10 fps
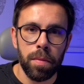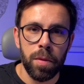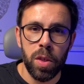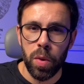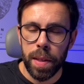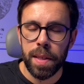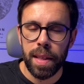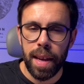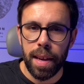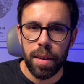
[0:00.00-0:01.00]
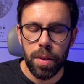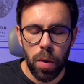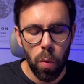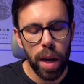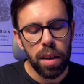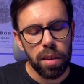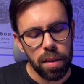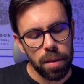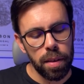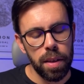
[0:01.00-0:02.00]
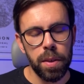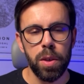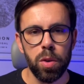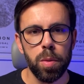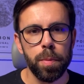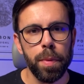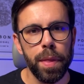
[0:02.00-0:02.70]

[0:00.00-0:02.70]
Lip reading: So instead, why not assume